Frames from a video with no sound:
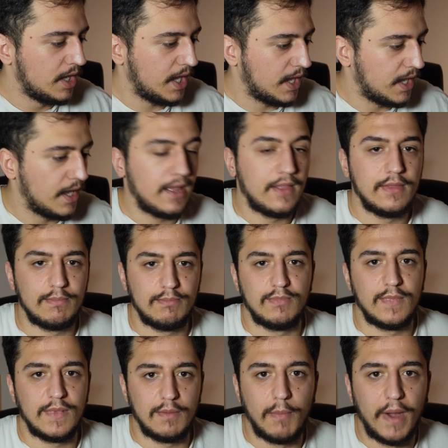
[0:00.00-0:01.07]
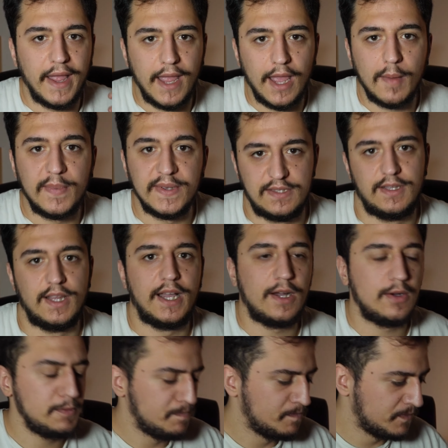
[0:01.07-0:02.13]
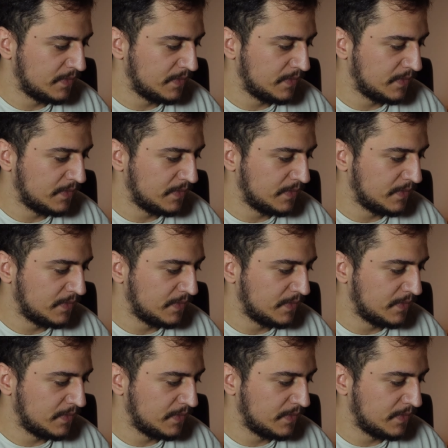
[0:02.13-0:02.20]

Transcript: and my amp is loud,